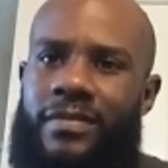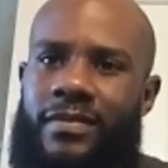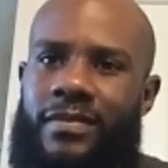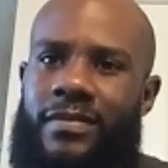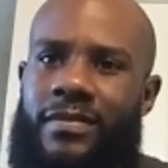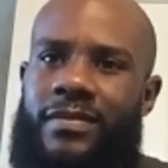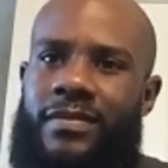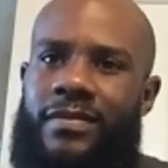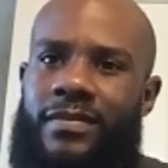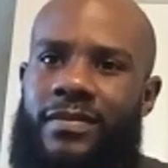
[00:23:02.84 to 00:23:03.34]

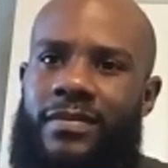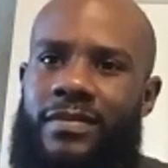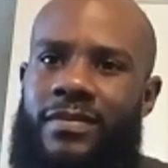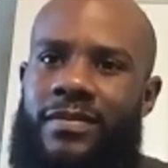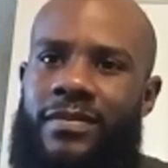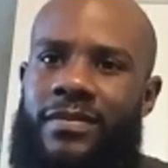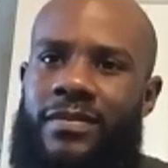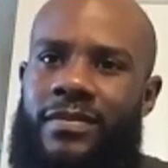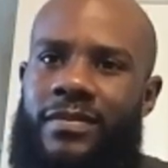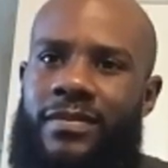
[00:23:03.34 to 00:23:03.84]

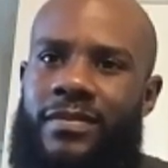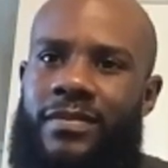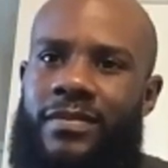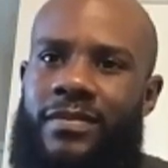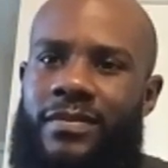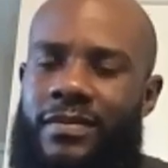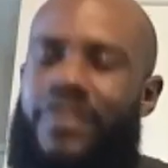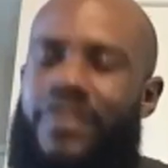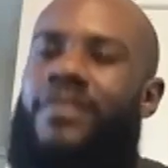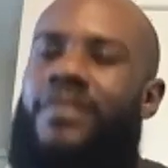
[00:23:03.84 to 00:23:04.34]

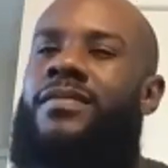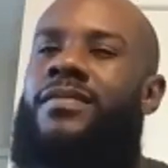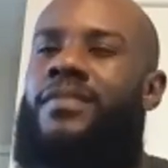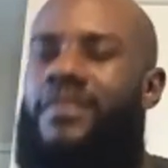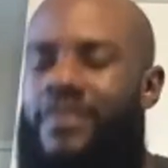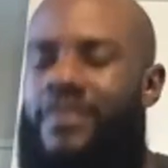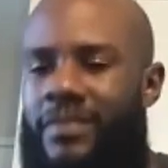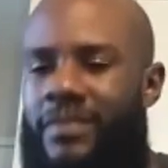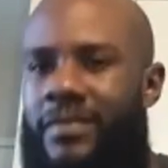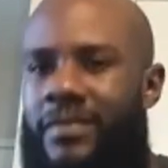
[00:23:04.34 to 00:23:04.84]

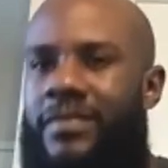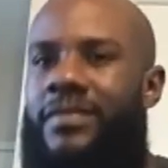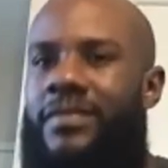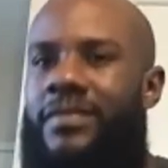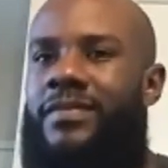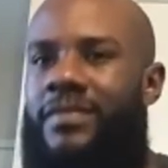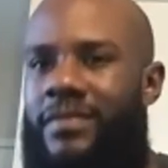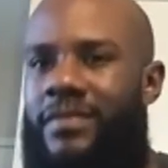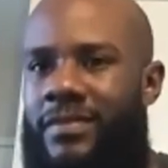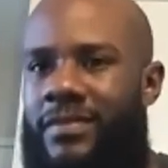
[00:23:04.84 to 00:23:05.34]

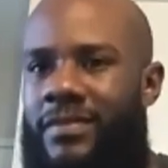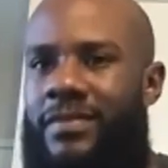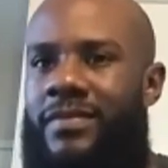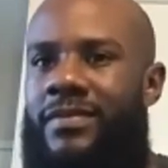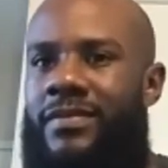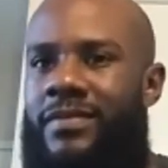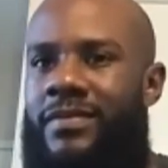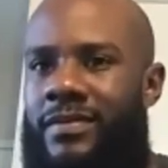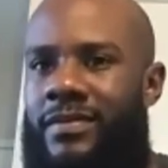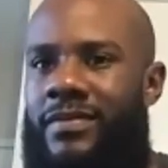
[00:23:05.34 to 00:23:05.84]

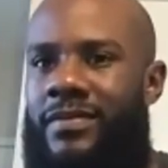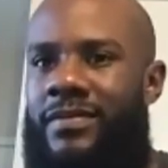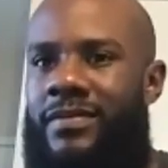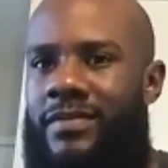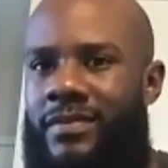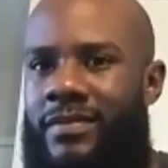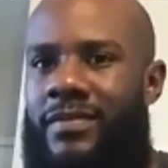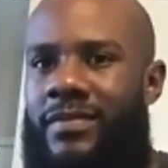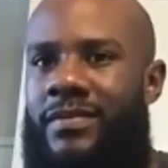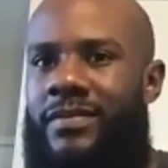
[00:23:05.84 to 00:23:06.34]

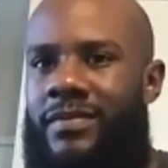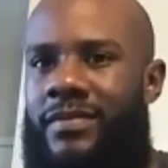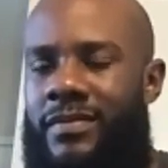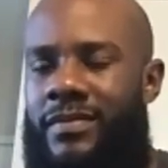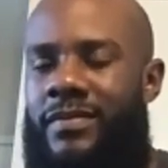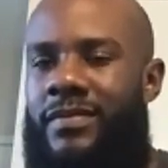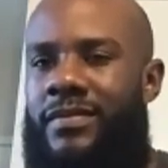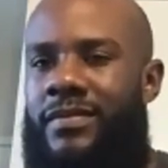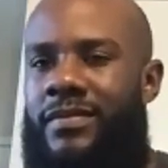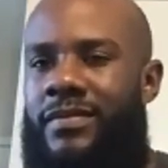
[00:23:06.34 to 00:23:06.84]

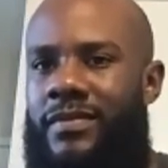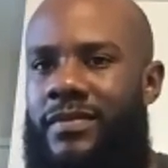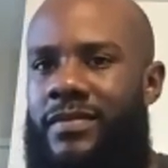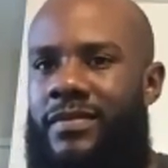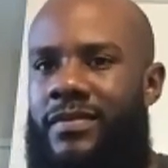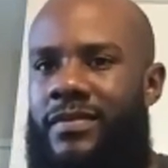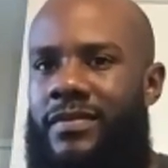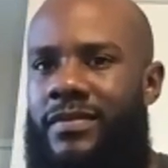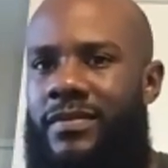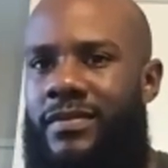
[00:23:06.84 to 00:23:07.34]

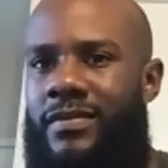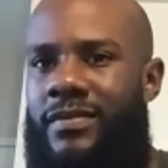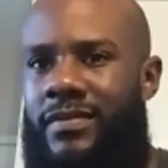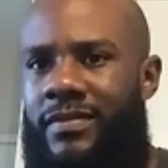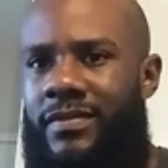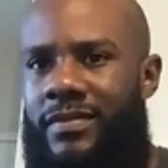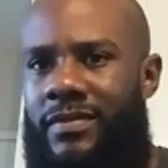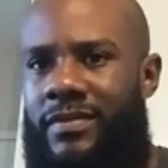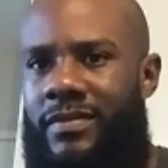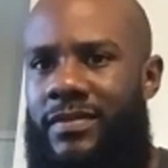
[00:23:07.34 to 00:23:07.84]

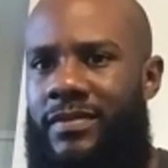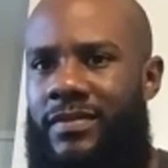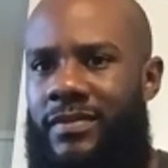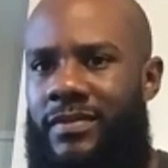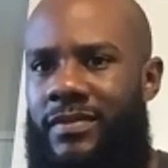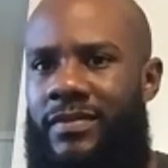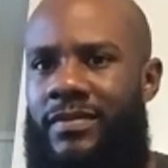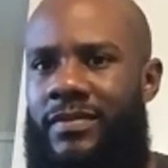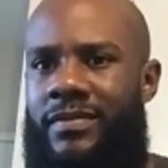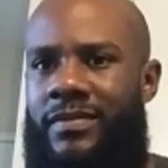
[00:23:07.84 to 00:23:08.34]

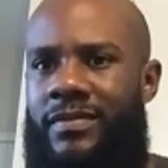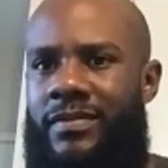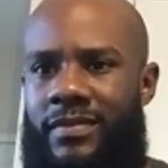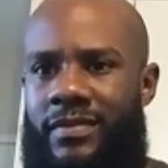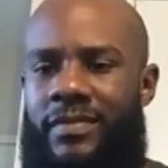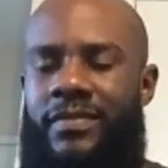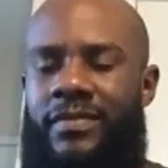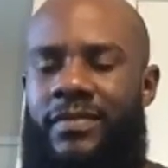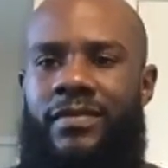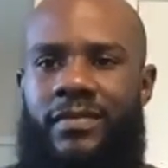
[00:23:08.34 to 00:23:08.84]

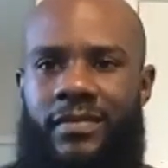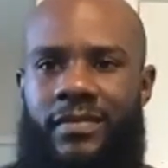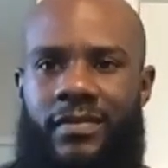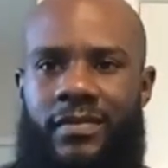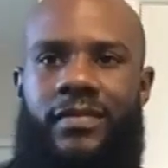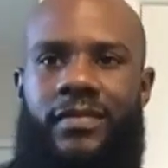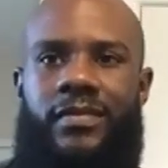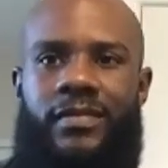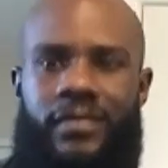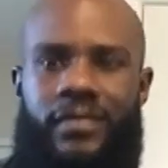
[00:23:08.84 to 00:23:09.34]

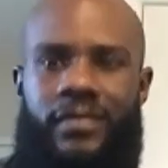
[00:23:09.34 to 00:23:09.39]
This person isn't speaking.